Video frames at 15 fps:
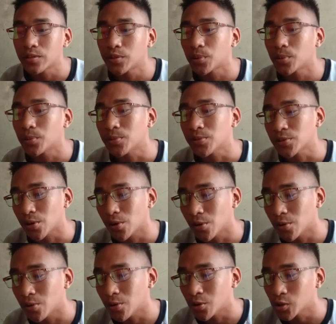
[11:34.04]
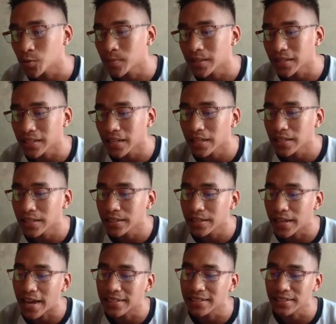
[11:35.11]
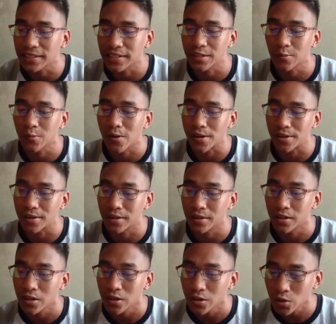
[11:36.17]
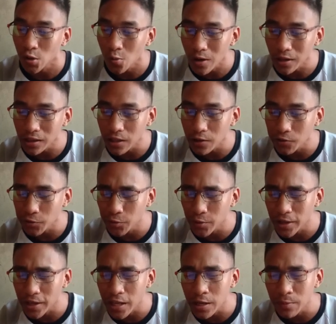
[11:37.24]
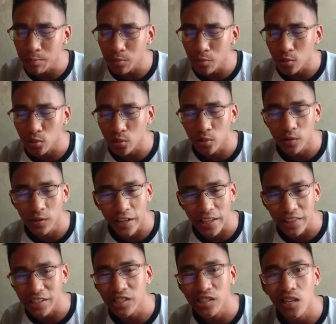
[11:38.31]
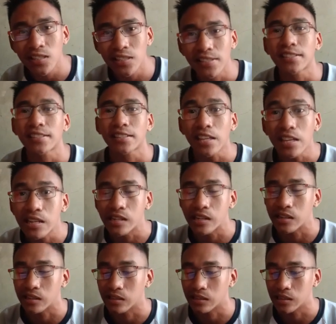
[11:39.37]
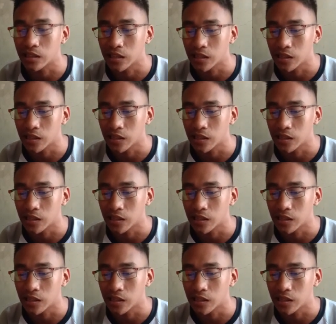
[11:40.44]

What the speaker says: is true. So automatically the answer is 1. So what if we input greater than 16?